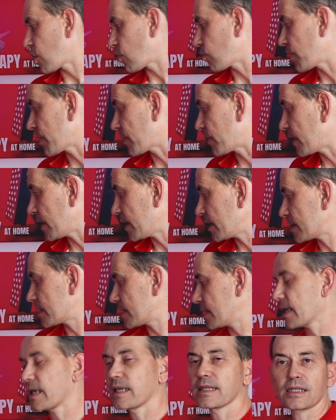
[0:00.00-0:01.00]
With
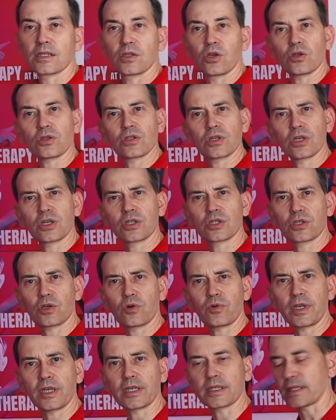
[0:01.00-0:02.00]
this, it's not
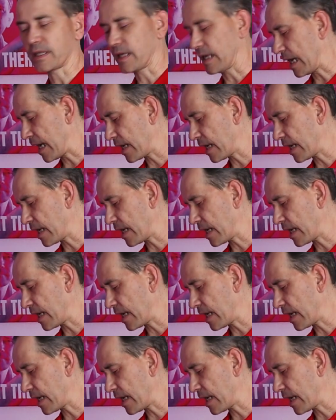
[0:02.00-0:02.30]
so easy.